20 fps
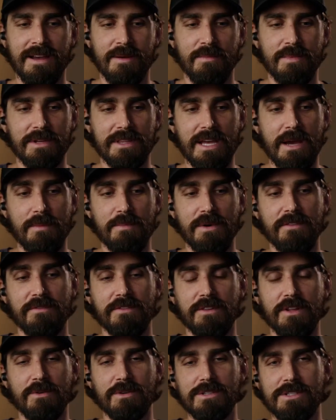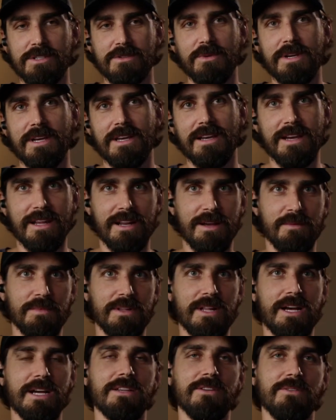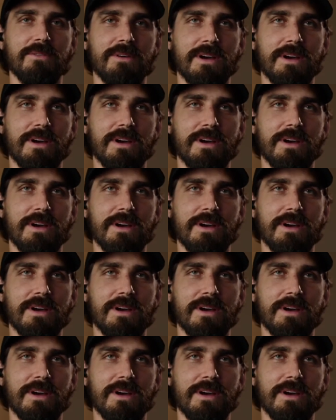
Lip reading: But that buffalo was sweet, and I'm glad you